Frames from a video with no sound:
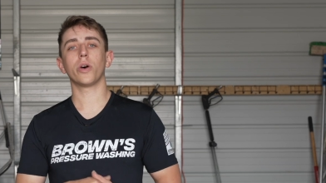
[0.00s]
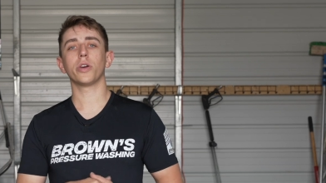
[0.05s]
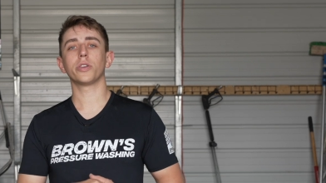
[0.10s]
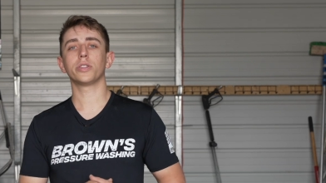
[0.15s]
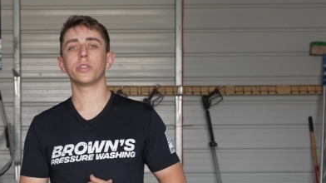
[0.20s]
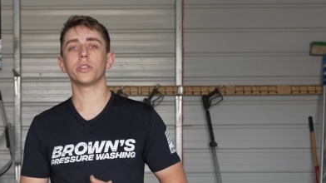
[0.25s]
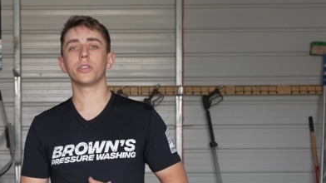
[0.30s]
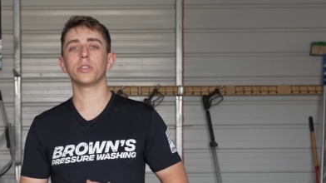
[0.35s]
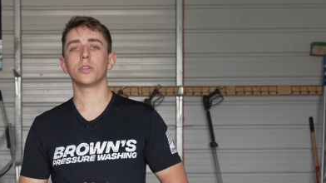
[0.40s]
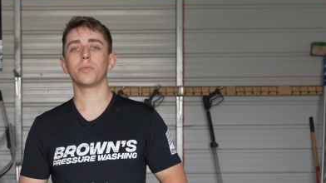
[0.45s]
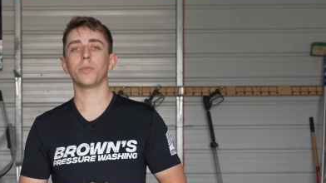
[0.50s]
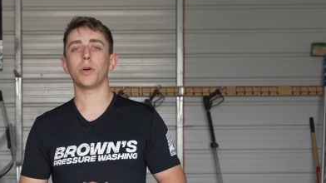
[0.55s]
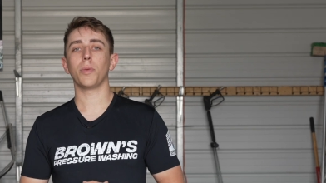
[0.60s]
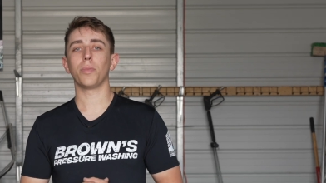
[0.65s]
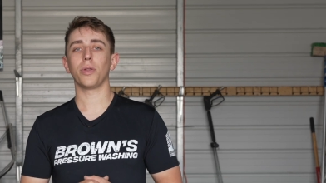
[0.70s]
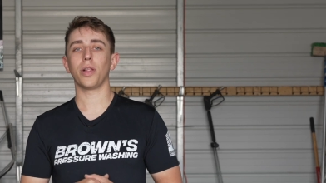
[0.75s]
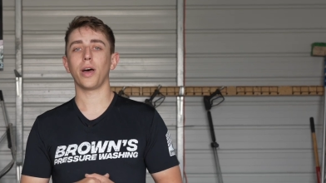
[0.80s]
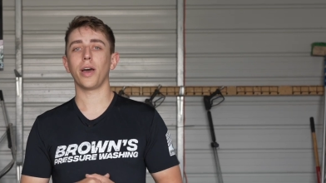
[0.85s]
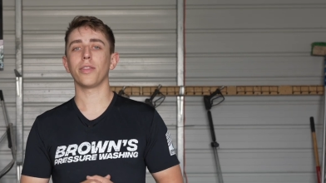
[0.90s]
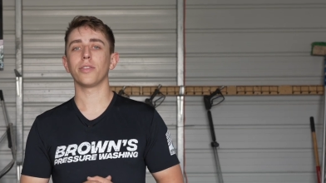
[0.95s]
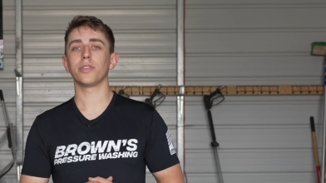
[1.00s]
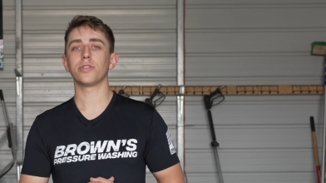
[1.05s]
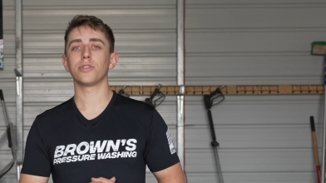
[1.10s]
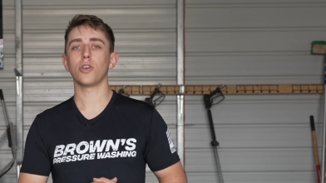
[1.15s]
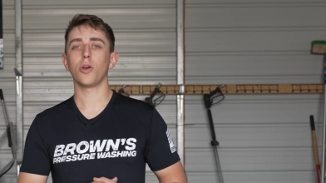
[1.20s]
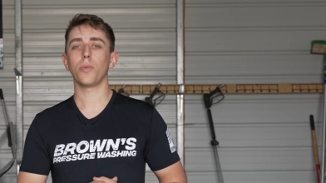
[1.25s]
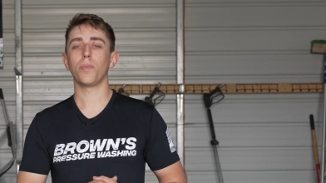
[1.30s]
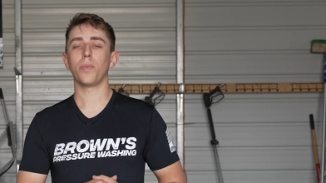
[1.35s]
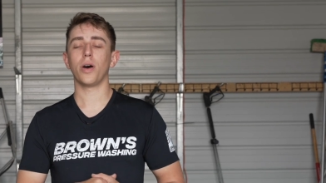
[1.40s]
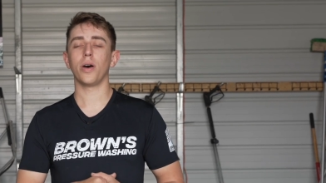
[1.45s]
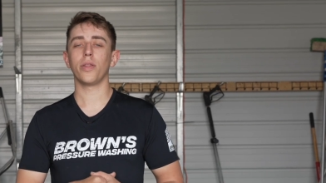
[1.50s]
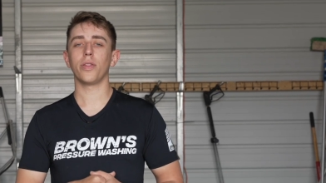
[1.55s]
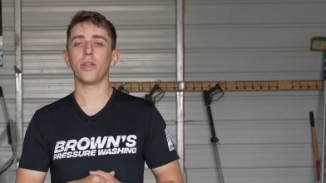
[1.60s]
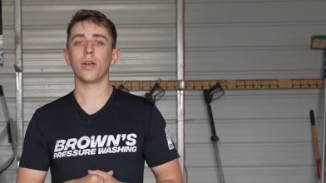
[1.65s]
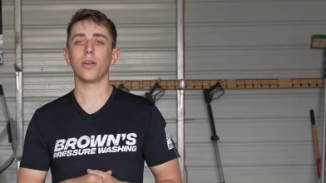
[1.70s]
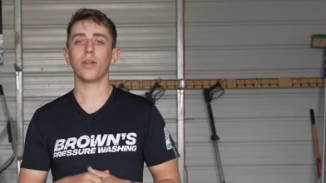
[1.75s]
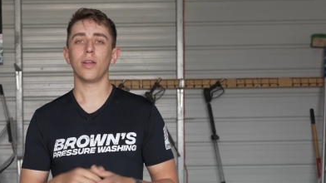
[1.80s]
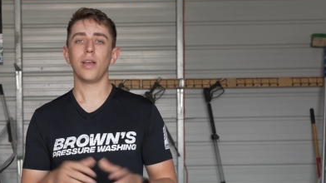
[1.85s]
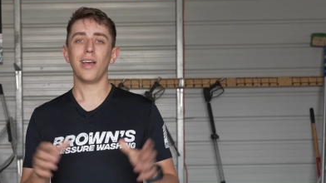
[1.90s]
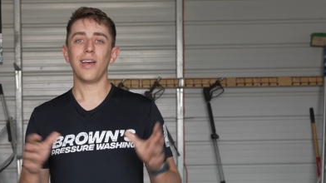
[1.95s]
wash system, apply the soap on
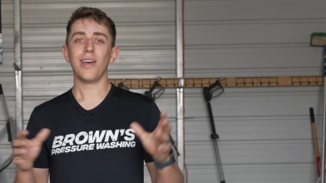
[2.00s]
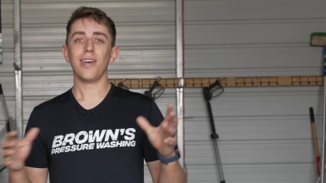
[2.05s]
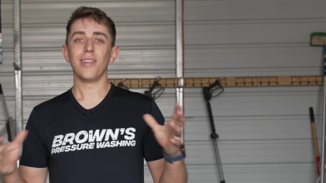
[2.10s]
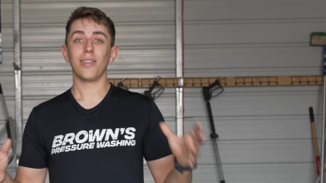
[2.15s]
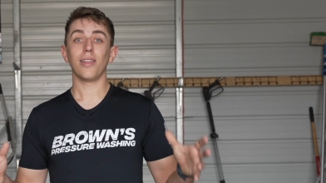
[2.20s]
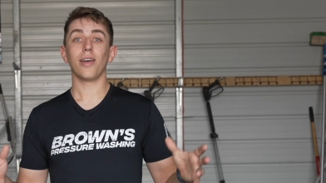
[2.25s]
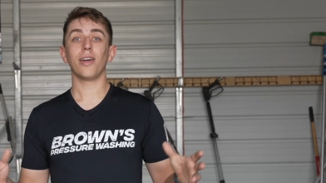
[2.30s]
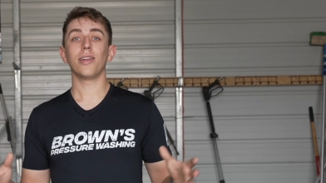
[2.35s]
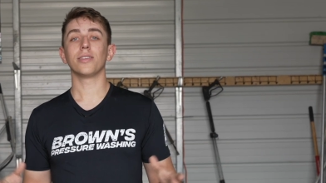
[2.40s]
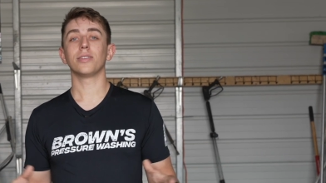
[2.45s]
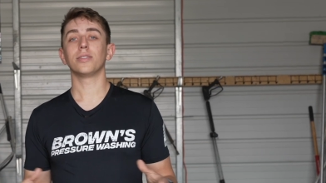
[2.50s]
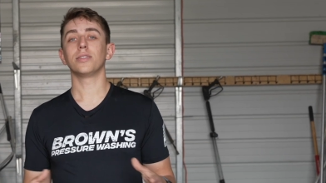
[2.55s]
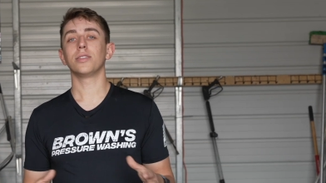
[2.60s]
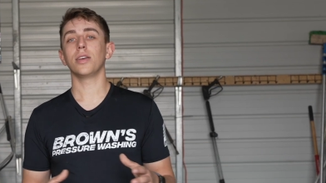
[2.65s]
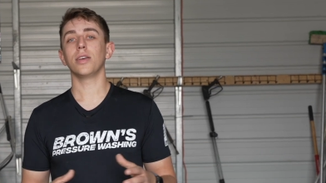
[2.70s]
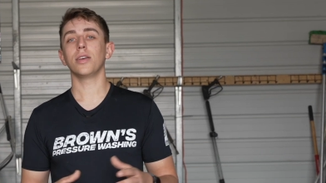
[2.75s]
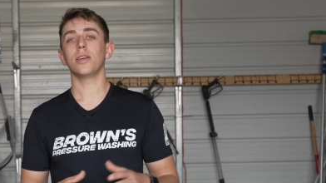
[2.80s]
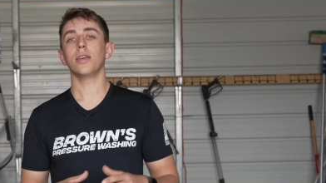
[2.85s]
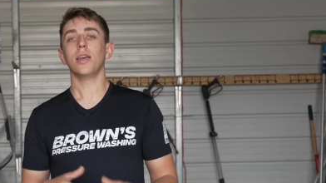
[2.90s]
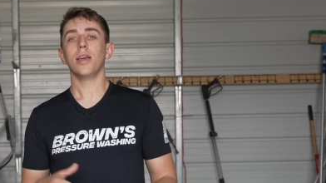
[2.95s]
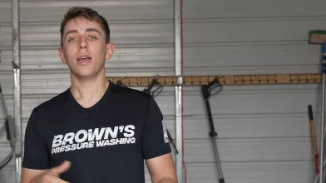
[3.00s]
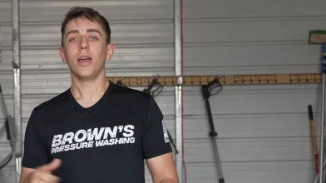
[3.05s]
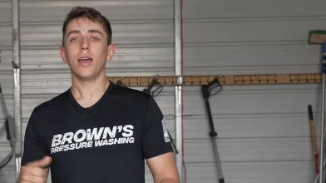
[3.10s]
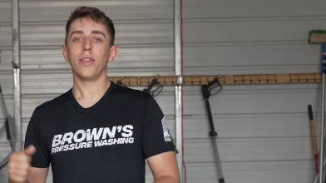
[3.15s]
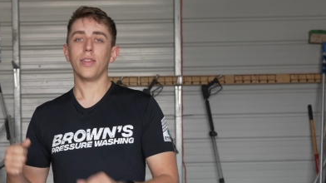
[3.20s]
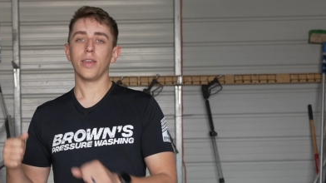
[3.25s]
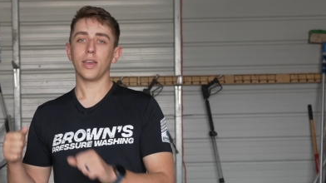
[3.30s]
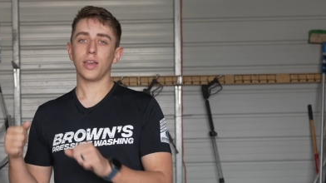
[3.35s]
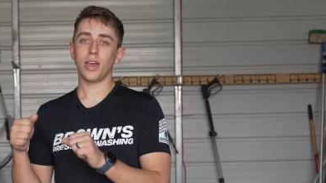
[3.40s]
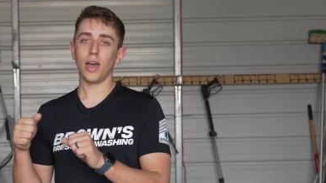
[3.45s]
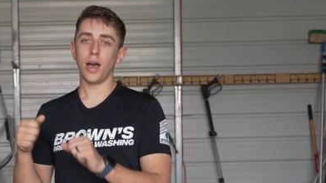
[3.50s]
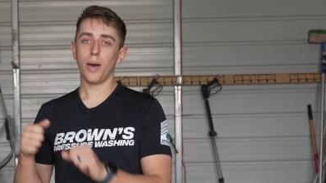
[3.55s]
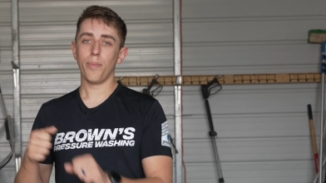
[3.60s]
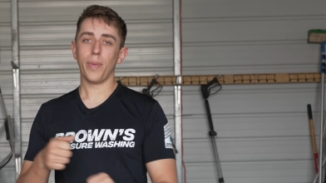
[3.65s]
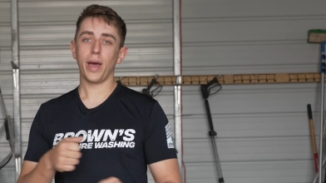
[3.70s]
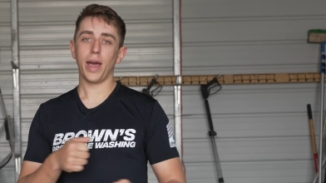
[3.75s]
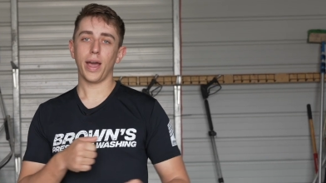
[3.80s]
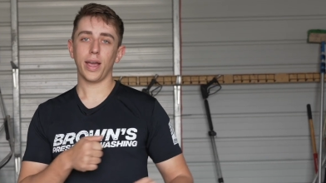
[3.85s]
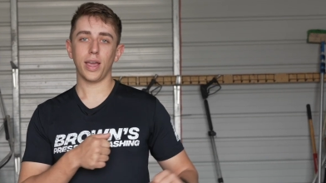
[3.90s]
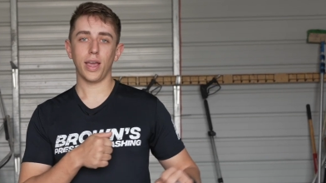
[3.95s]
there, let it sit, and then come
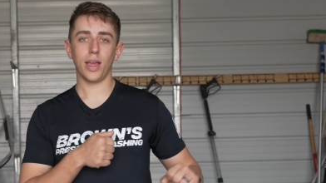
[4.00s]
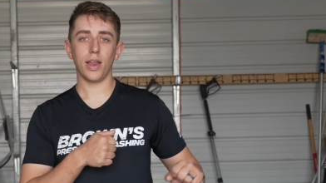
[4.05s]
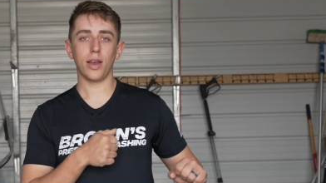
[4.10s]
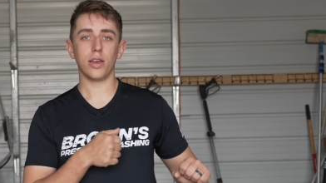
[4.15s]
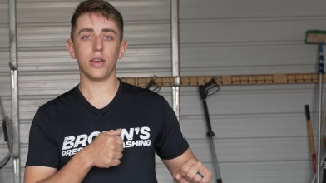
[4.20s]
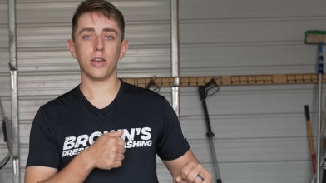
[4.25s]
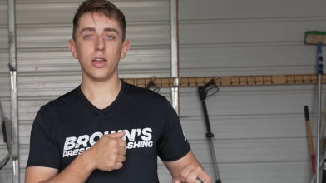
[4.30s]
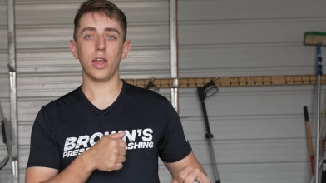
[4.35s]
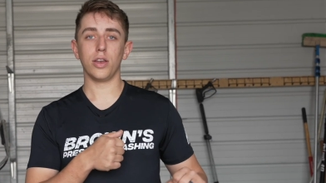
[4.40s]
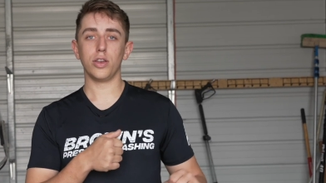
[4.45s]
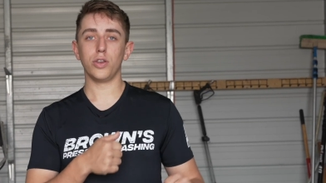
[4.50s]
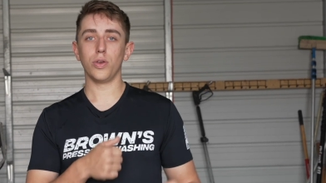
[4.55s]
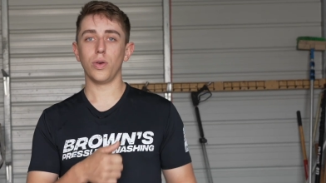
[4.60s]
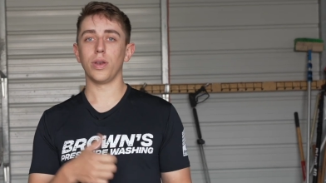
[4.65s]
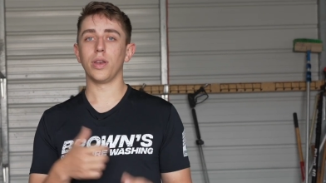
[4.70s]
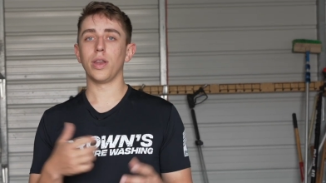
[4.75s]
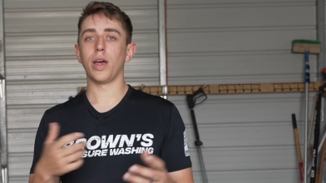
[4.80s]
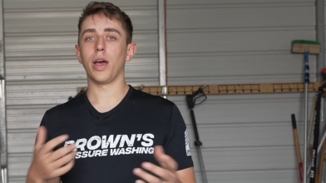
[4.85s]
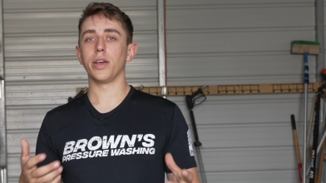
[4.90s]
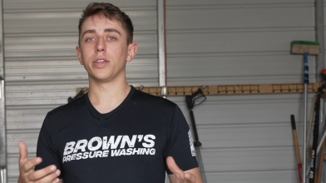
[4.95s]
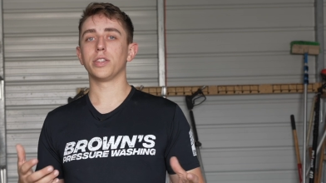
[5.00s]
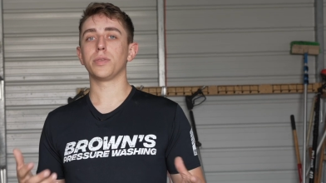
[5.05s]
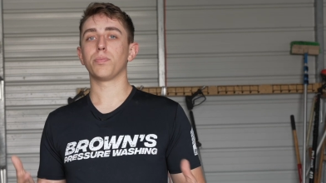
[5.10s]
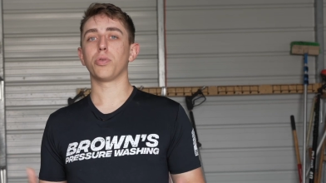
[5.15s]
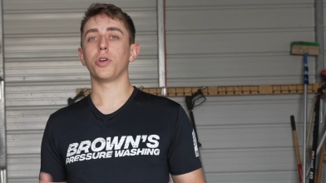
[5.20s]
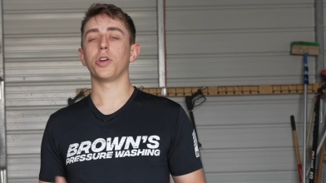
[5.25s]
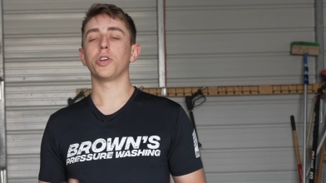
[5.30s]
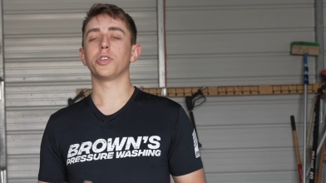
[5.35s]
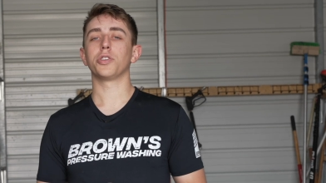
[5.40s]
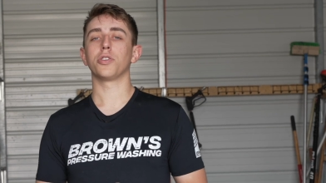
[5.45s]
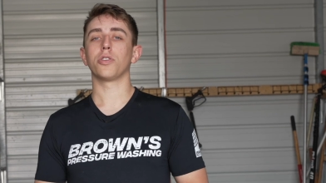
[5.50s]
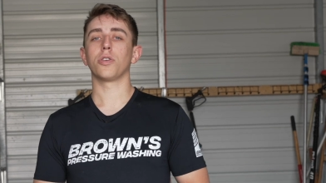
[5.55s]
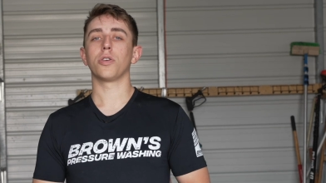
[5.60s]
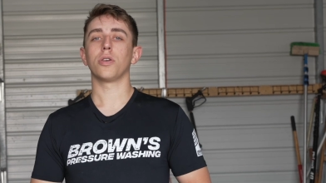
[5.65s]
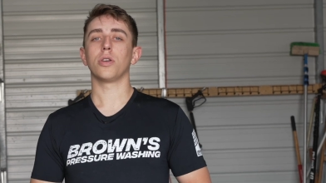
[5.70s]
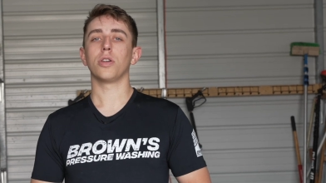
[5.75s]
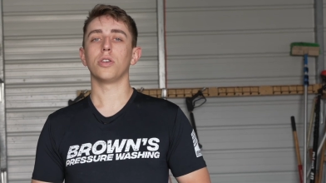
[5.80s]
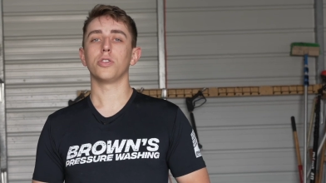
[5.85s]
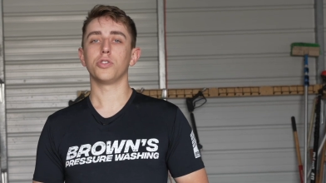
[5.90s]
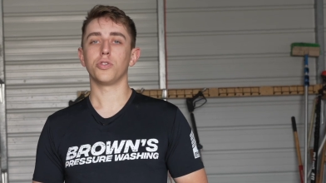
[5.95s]
back and do a nice
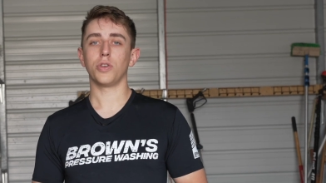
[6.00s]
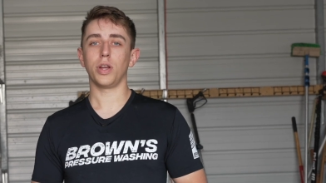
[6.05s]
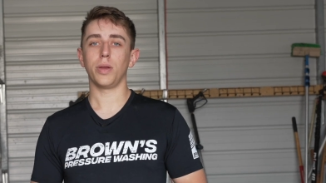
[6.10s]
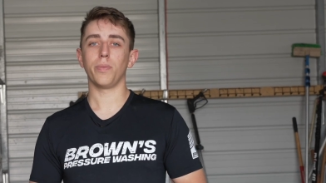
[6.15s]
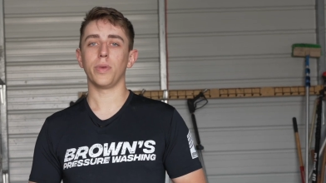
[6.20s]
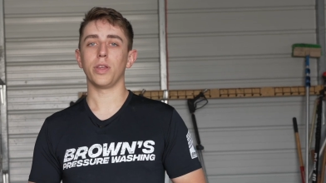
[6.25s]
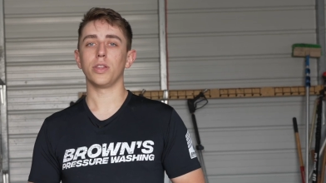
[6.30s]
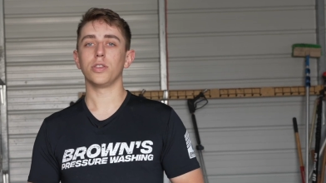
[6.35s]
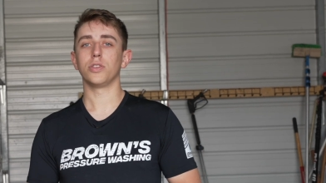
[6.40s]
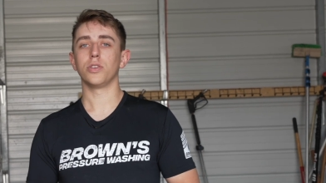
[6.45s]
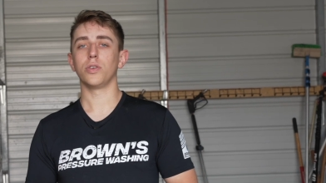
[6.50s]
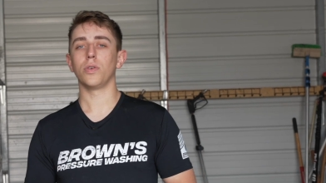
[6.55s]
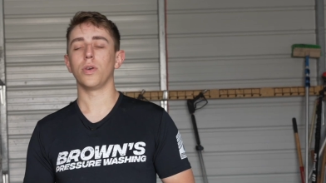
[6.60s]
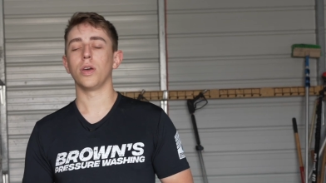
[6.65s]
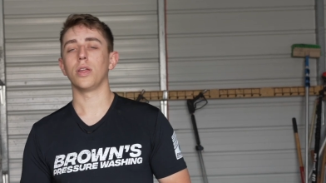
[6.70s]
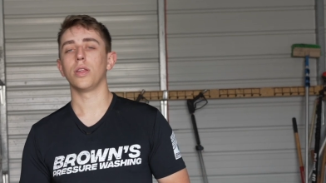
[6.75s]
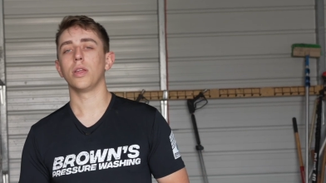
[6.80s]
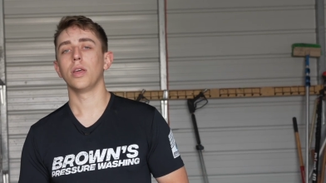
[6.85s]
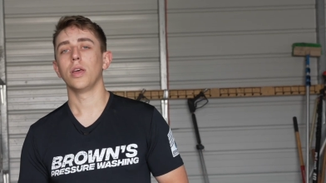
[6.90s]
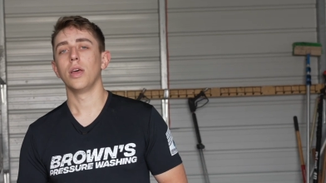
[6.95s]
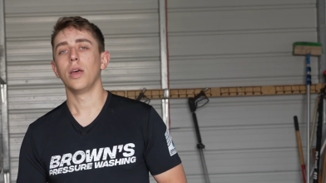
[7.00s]
pressure treatment to it.